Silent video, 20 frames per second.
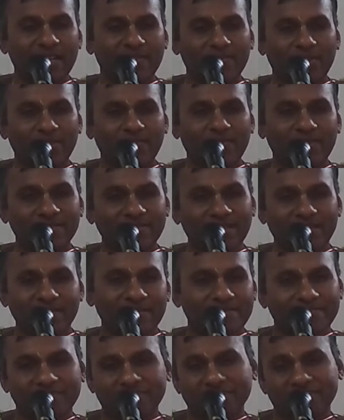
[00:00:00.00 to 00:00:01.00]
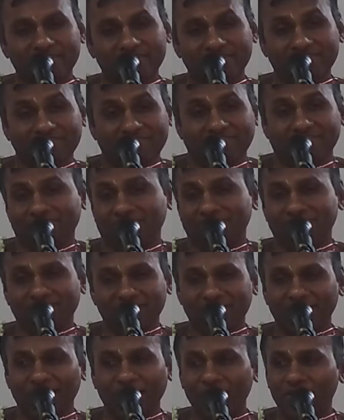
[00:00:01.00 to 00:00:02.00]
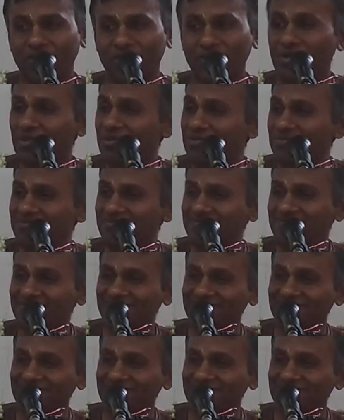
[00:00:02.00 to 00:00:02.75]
Prabhupada said, I don't know.